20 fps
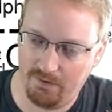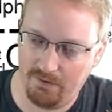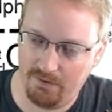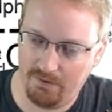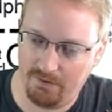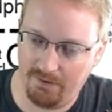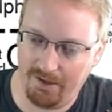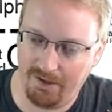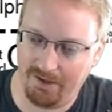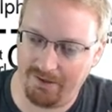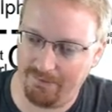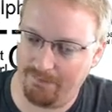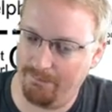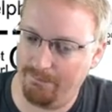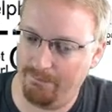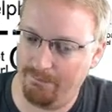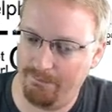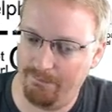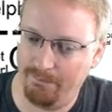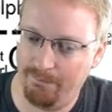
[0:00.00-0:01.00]
like
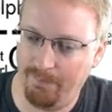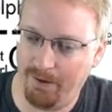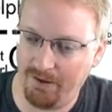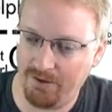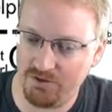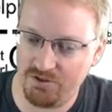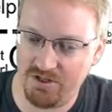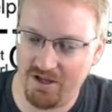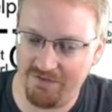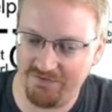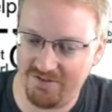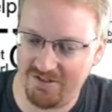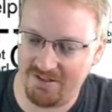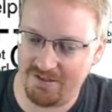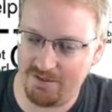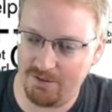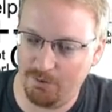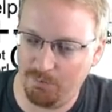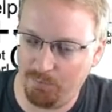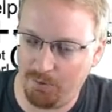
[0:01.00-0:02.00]
Microsoft is
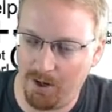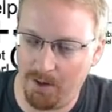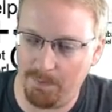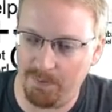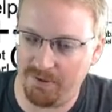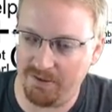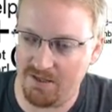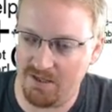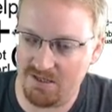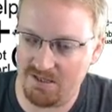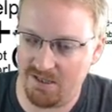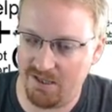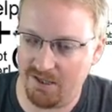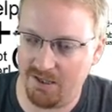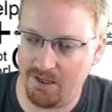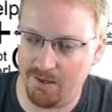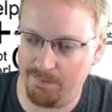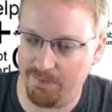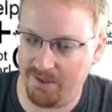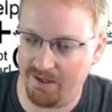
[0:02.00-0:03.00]
still propping this
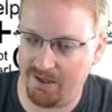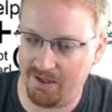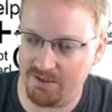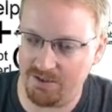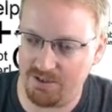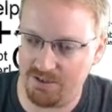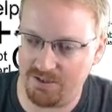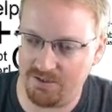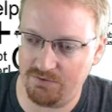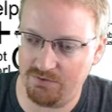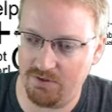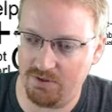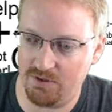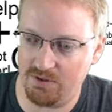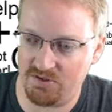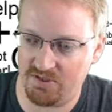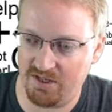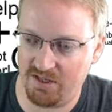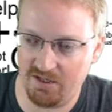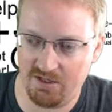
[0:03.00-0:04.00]
thing up and I just don't
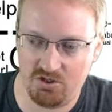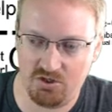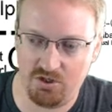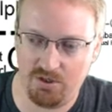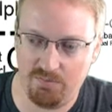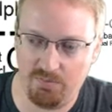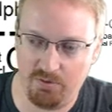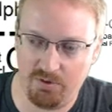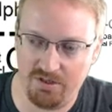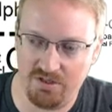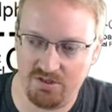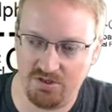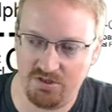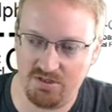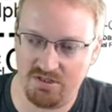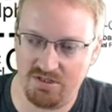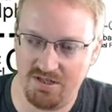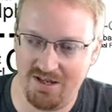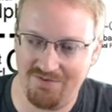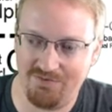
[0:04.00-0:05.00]
understand it. SharePoint has
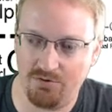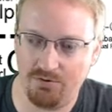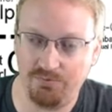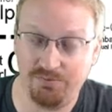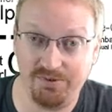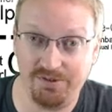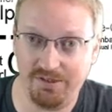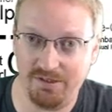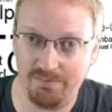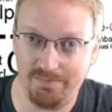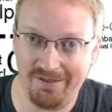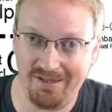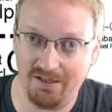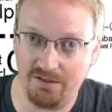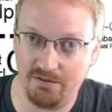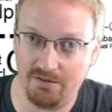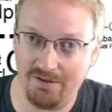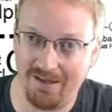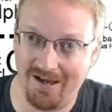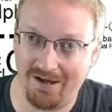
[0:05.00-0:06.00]
just never really
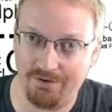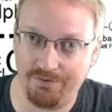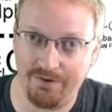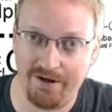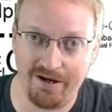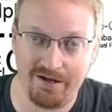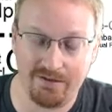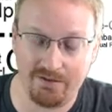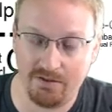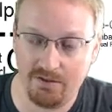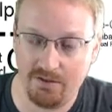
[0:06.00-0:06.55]
been that great.